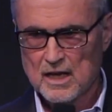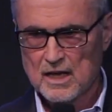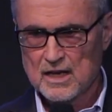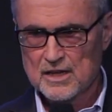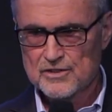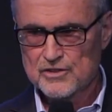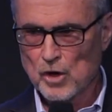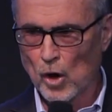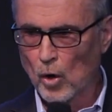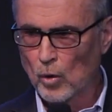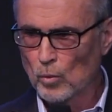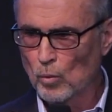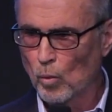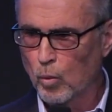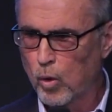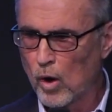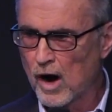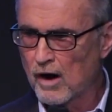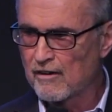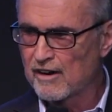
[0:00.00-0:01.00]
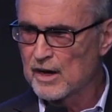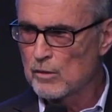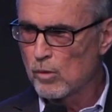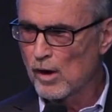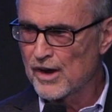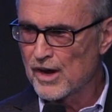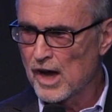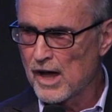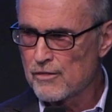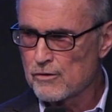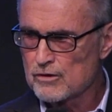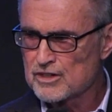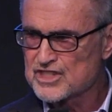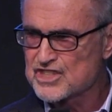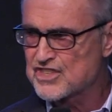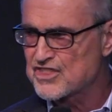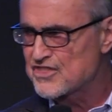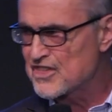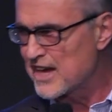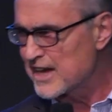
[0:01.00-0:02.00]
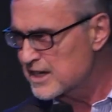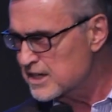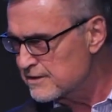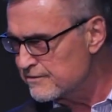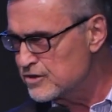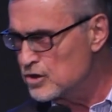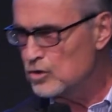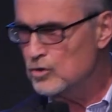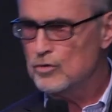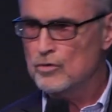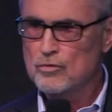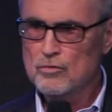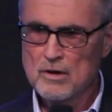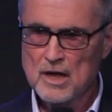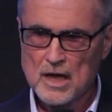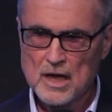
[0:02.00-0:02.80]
Don't worry what others think of you.